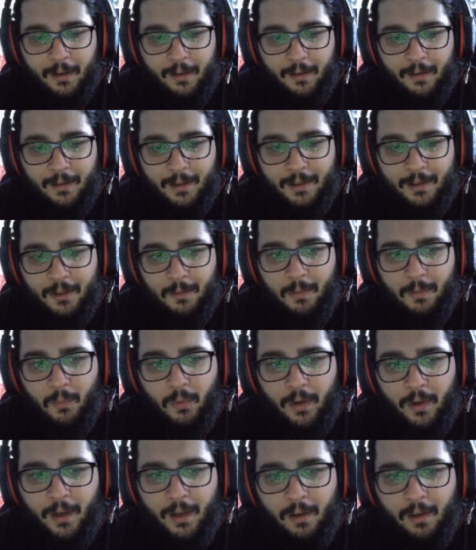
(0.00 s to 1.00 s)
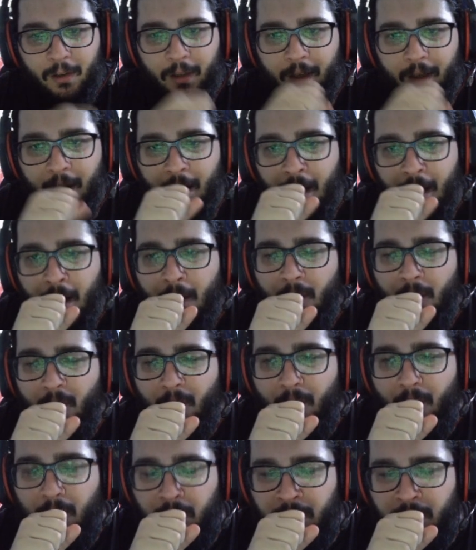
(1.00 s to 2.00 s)
This could be pretty good.
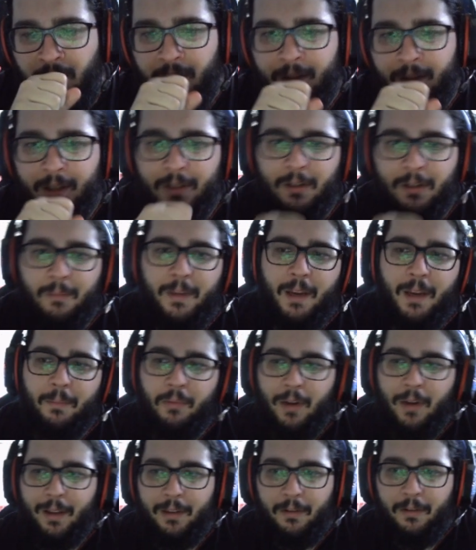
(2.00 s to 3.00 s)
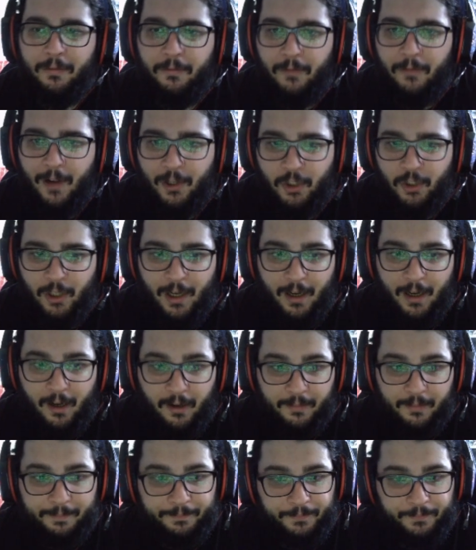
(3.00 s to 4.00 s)
This could be a breath of fresh
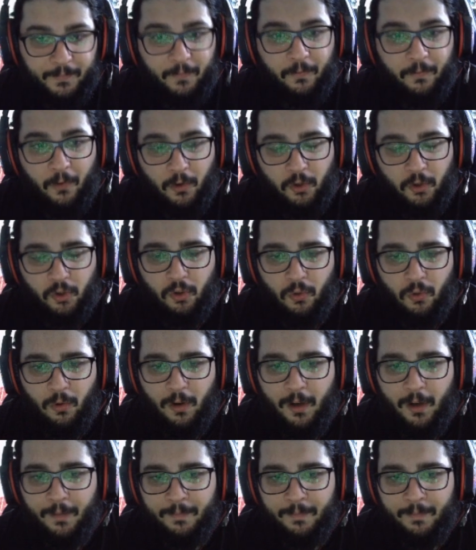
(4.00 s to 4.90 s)
air, for sure.